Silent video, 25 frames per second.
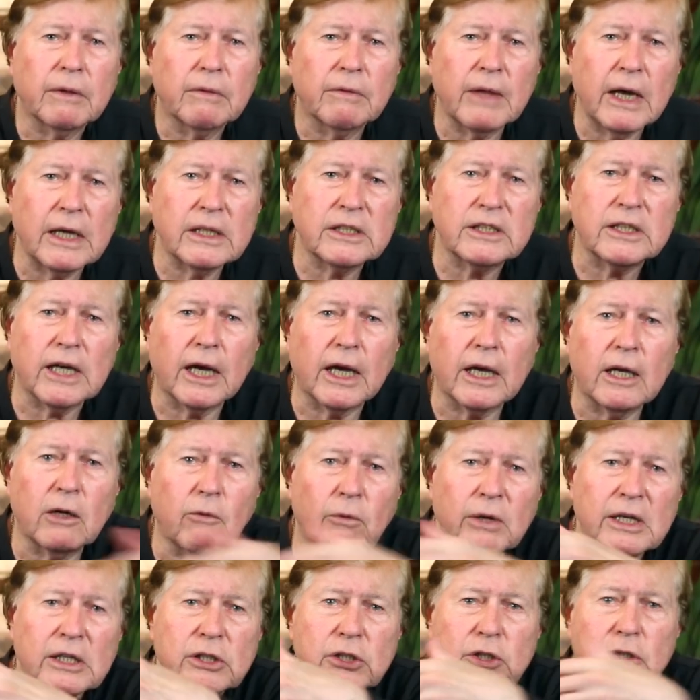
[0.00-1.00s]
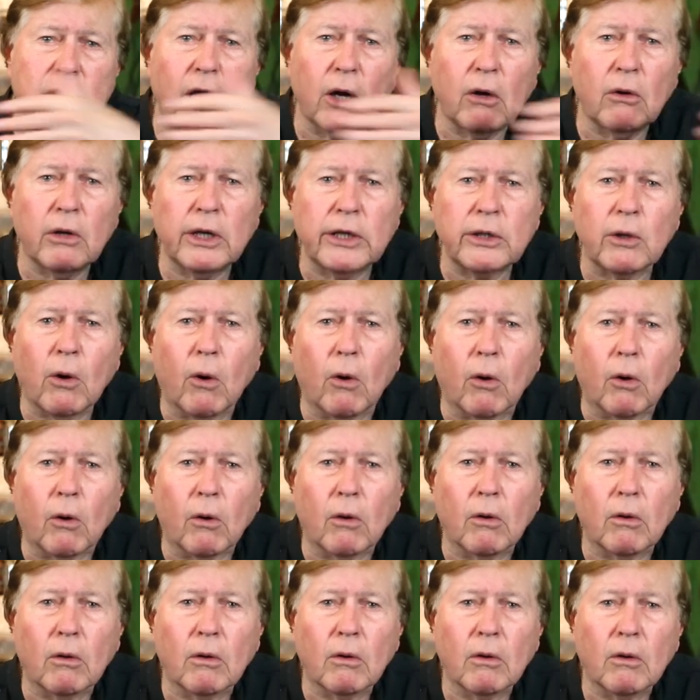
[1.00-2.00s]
They're saying we stole it all.